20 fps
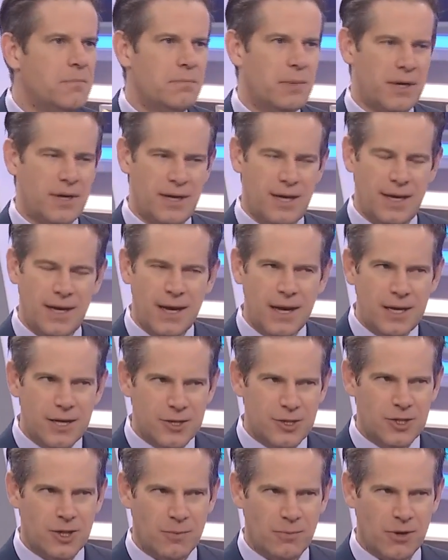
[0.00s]
but
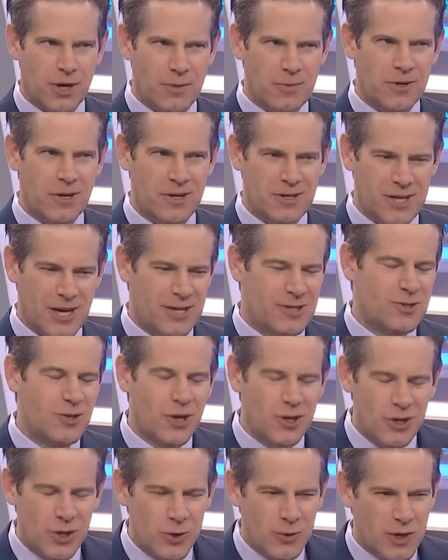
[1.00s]
Canadian subprime context,
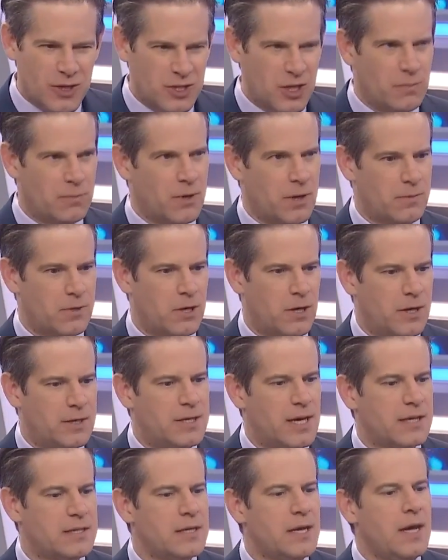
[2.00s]
not U.S. subprime
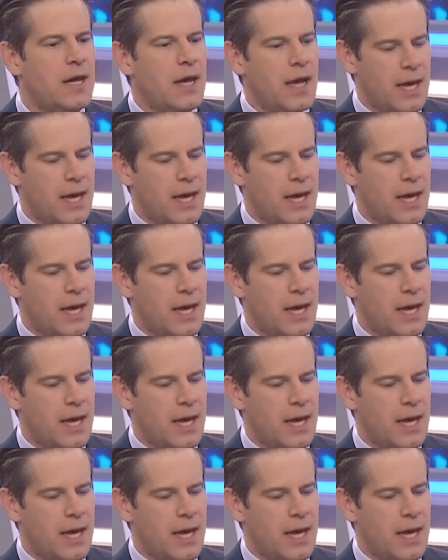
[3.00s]
context.